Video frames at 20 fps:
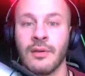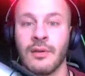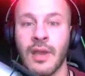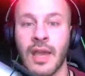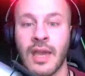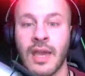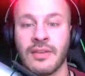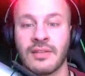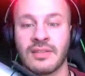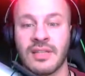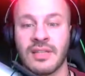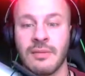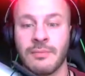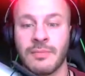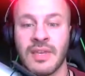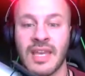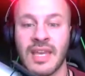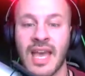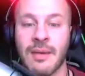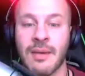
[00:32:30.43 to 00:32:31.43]
And the same
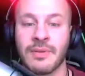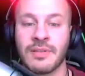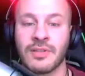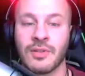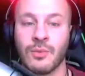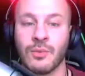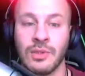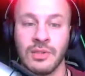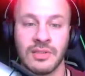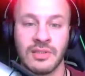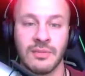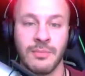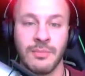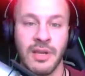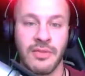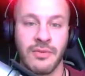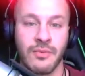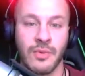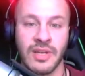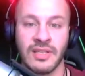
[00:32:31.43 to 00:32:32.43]
thing happened to Will
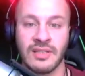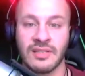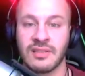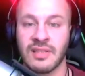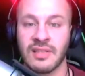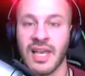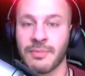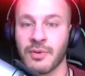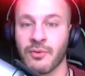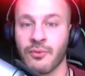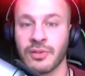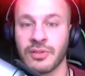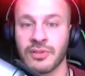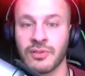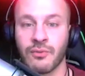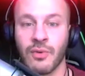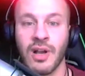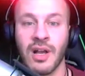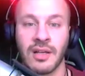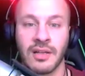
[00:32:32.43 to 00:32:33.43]
Smith when he slapped
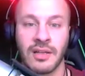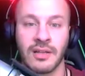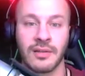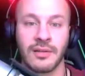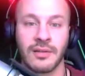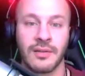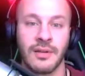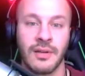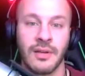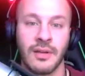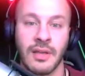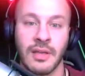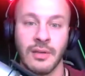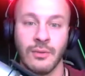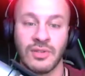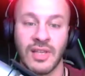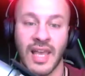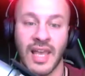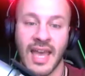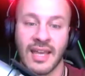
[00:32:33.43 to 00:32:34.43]
Chris Rock. He
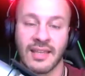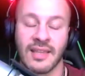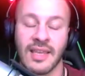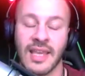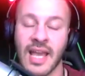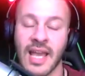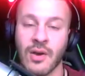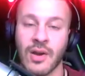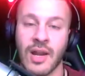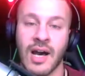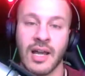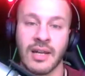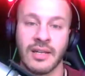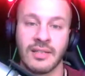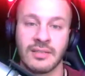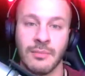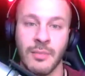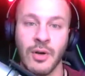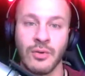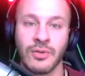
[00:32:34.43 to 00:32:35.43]
was acting out on his
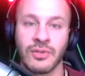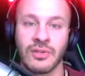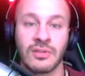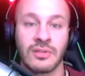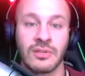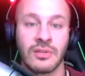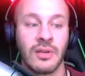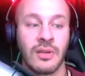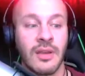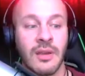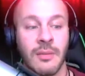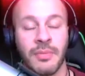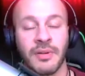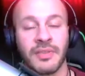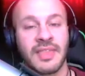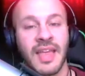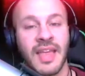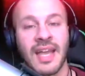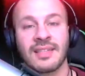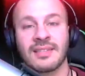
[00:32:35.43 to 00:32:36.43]
emotions,
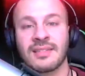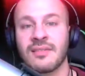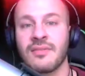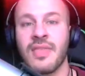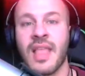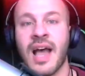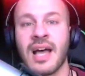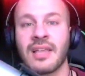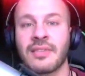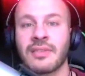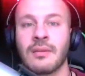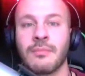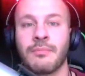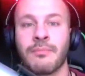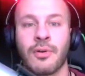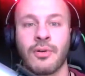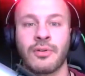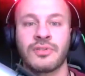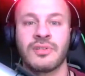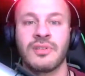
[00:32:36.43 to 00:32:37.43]
but that's not the
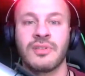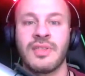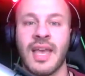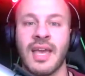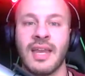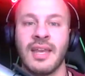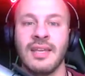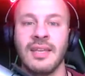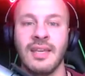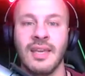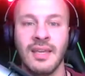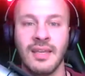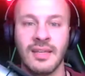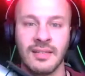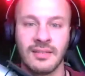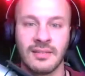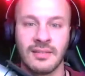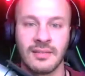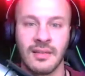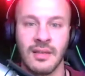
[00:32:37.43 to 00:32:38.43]
person that he
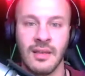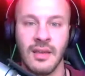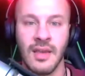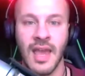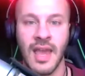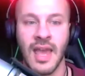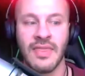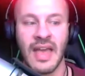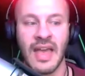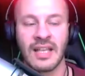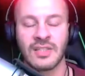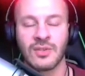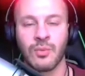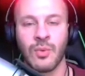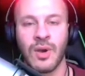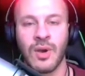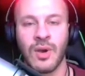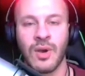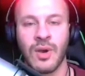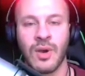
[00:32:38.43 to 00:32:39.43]
is. And that's
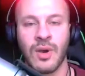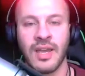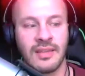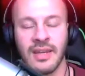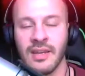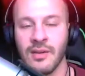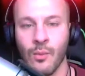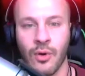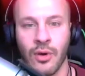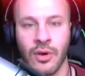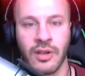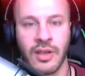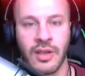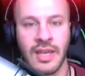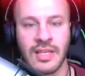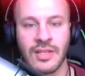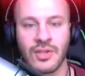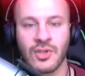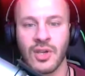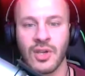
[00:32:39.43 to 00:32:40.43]
why it didn't
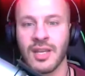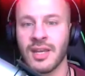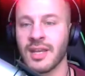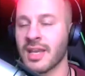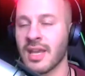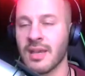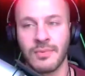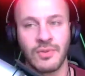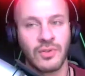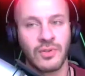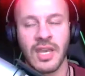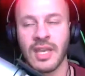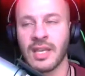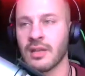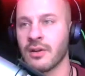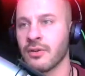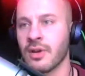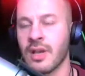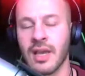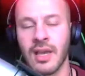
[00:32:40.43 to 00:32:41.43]
work. And Jada kept
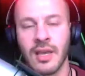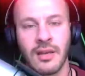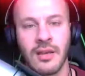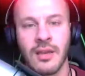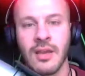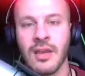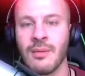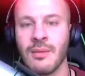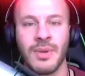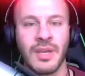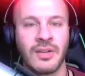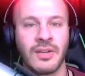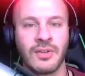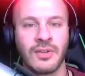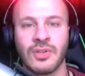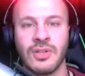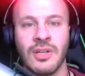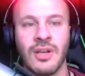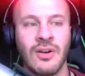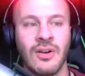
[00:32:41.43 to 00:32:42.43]
shaking her head
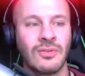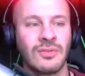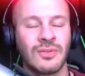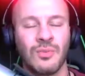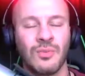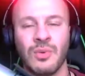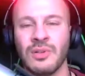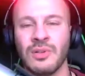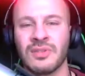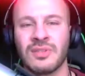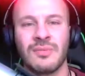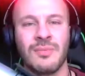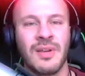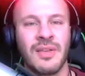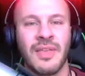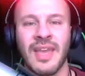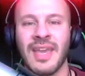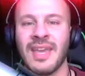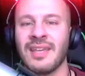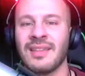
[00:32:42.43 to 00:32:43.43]
because she knows Will
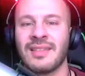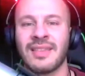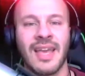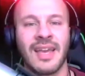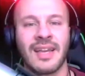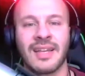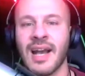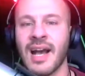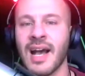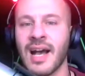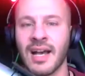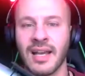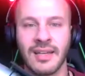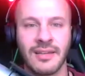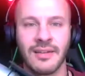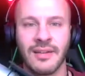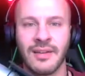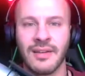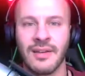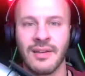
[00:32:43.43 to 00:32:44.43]
Smith ain't that
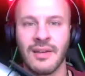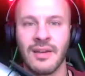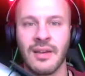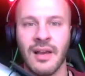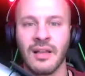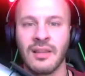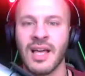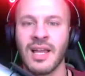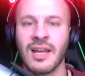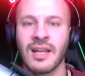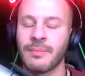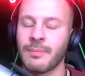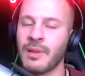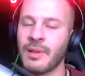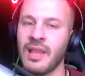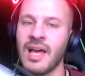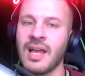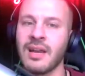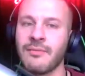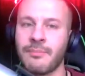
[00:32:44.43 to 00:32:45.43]
guy. A lot of a
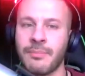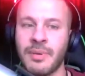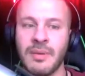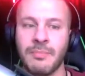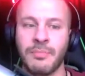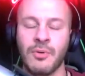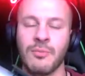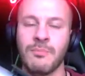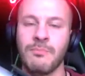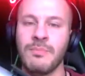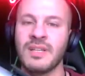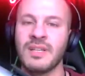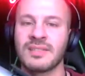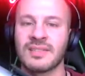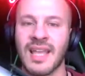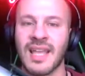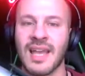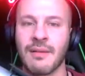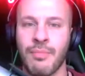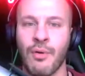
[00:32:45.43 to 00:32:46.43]
lot of people miss
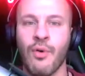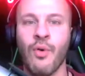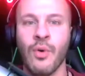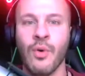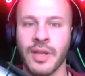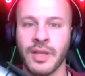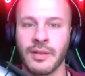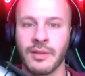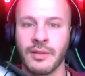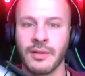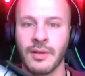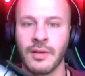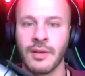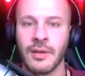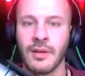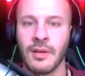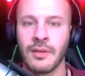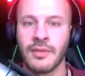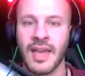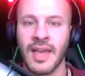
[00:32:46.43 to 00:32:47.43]
that point
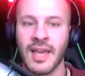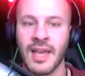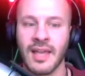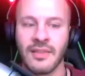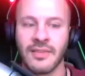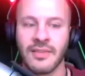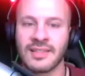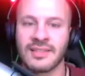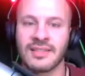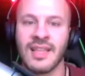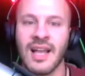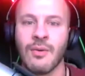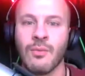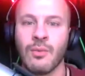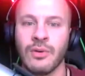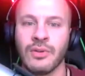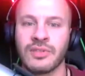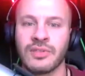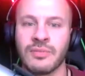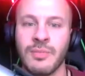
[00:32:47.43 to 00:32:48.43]
that that's not
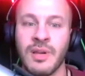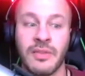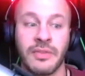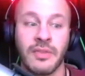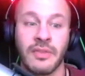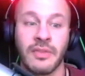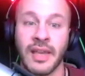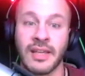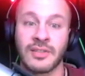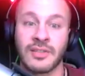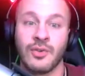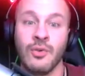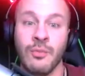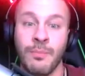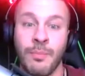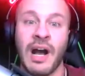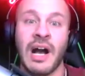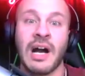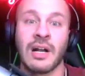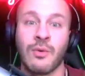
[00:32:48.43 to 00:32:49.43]
Will Smith. Like
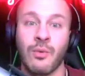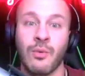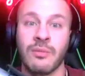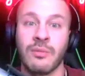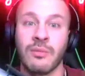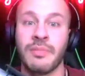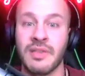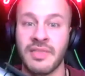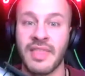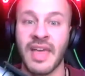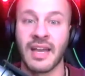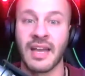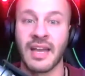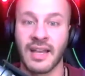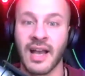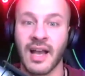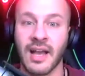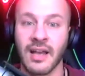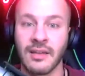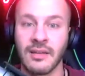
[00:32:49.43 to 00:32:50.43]
Tupac would have been that
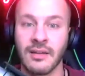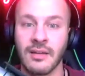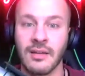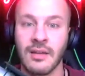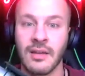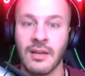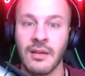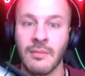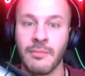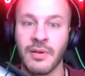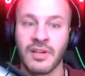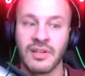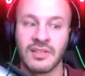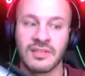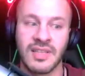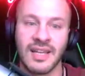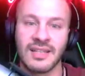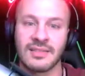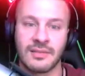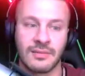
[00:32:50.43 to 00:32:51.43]
guy because yeah.
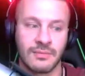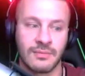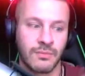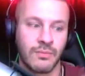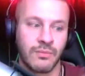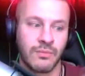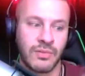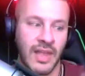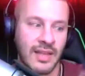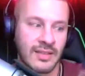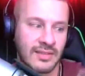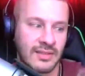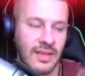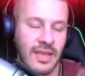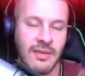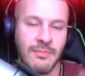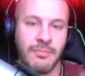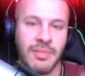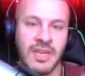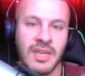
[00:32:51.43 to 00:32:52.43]
that's that's
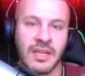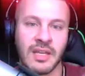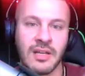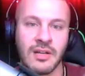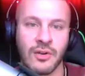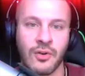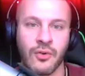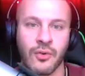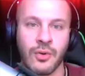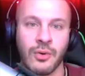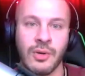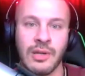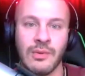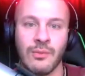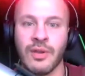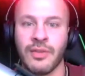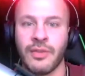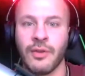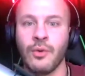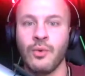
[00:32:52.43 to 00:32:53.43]
him being congruent
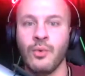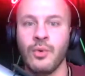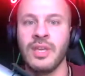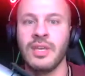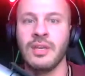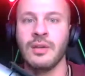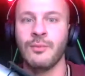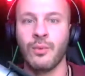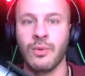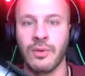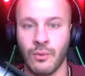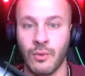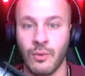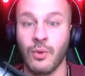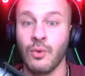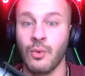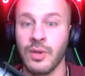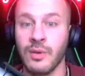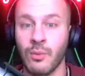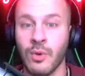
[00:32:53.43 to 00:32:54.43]
with who he
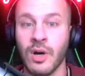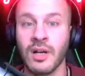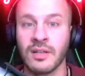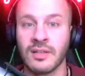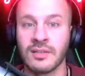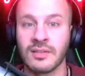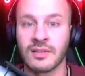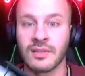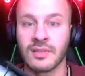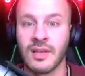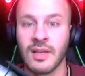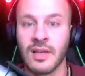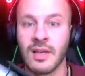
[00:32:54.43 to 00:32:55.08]
who he was.